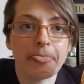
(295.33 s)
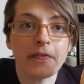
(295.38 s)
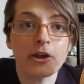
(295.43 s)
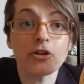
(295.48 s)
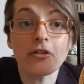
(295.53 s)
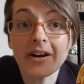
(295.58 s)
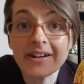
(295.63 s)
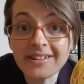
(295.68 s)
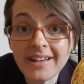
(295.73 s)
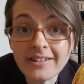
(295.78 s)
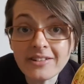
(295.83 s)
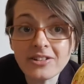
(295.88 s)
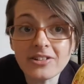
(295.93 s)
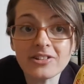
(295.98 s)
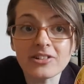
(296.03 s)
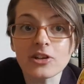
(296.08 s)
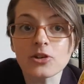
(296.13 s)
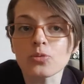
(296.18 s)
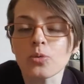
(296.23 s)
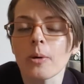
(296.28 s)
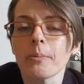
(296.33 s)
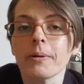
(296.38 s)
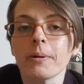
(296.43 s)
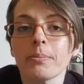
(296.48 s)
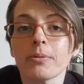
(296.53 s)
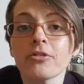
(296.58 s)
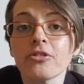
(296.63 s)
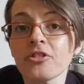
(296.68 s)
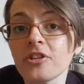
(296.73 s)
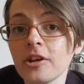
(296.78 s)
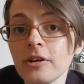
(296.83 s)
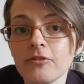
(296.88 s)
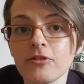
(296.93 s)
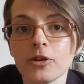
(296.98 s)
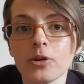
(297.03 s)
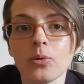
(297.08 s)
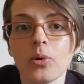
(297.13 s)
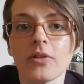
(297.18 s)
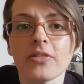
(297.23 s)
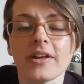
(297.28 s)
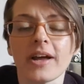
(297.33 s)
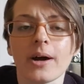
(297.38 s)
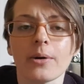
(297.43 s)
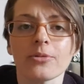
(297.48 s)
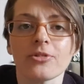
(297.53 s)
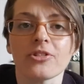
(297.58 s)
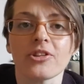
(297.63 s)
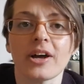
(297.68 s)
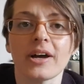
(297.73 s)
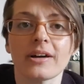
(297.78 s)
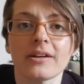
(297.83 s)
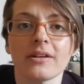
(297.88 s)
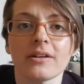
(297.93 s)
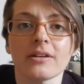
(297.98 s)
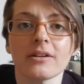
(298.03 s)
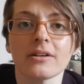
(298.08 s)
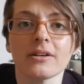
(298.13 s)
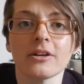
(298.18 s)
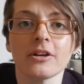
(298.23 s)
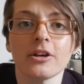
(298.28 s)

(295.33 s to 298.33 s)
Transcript: Your identity is what people see of you on the outside.